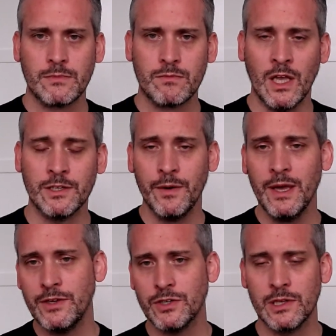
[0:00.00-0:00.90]
So
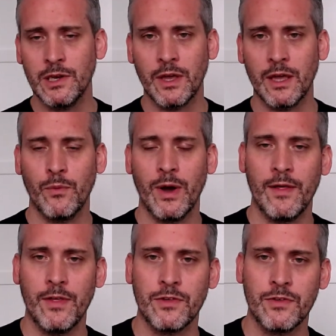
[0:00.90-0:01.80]
here, just looking at where
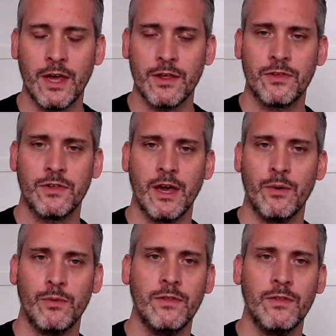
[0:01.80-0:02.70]
this sits
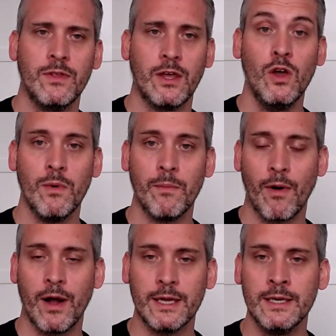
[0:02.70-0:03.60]
within the human
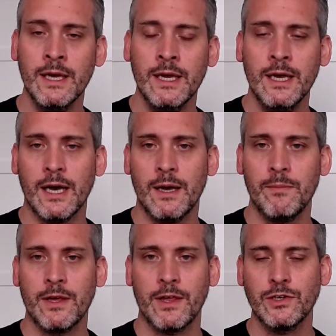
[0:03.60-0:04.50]
brain,
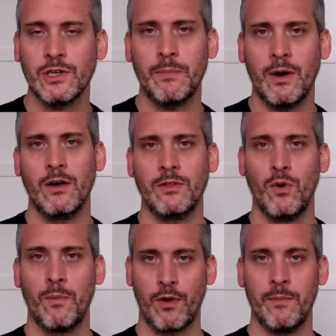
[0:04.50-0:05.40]
it's actually part of the
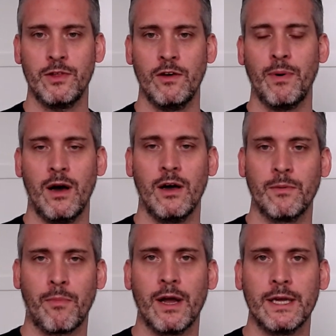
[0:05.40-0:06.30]
more primitive part of
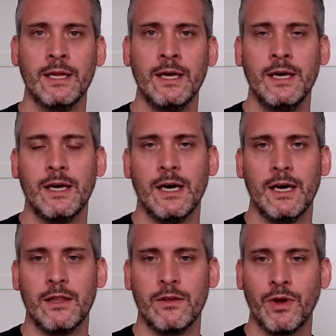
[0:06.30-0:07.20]
the brain,
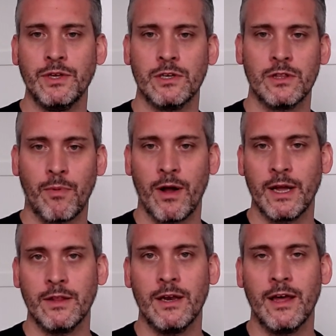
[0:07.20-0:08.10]
the region of the
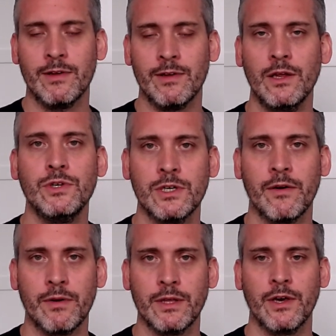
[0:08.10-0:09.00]
brain that in
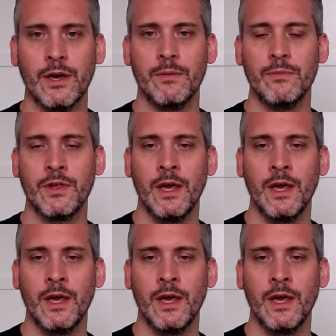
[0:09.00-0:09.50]
evolutionary terms